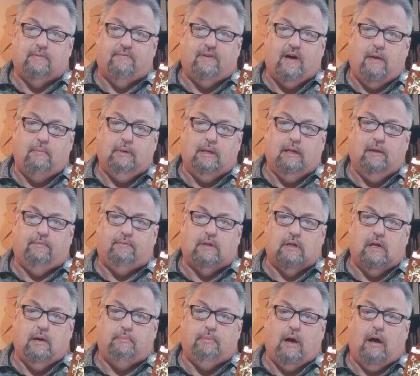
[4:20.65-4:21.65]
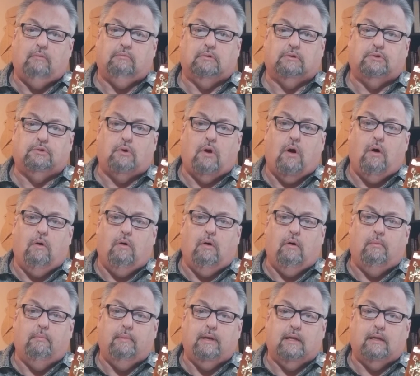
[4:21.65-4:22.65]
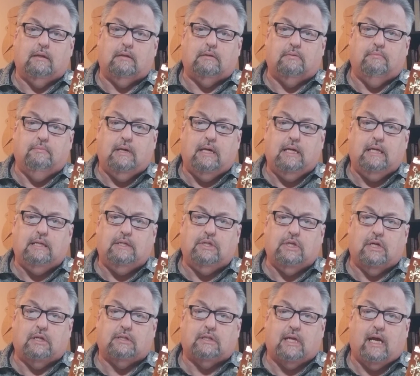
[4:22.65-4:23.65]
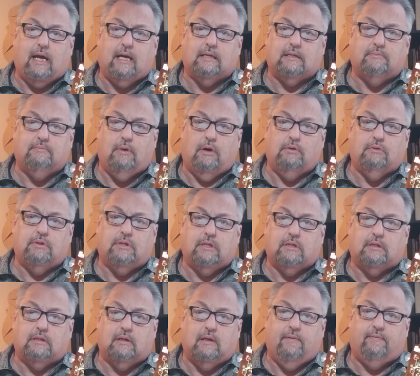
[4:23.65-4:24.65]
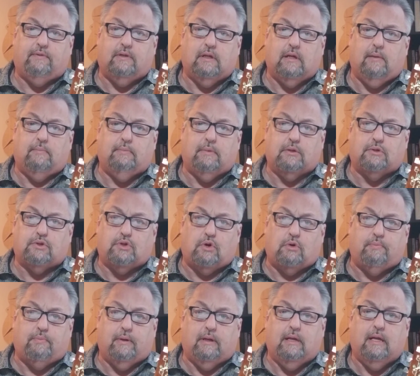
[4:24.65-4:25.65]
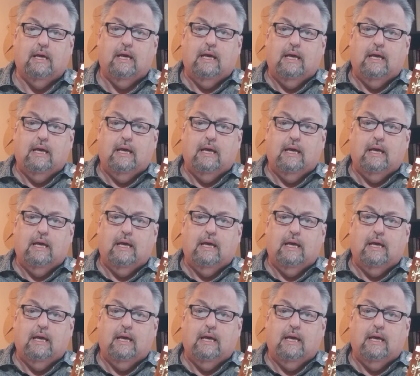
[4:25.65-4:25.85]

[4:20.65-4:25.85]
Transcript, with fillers: if I be lifted up, I will draw all men unto me, just as Moses lifted up the serpent